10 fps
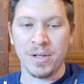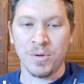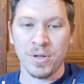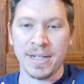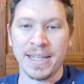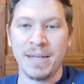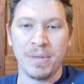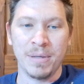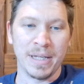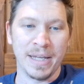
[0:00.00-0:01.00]
in order to keep
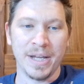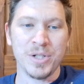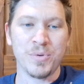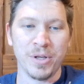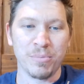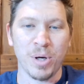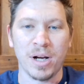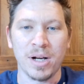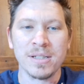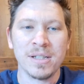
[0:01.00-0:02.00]
them engaged with your
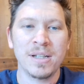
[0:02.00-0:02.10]
product.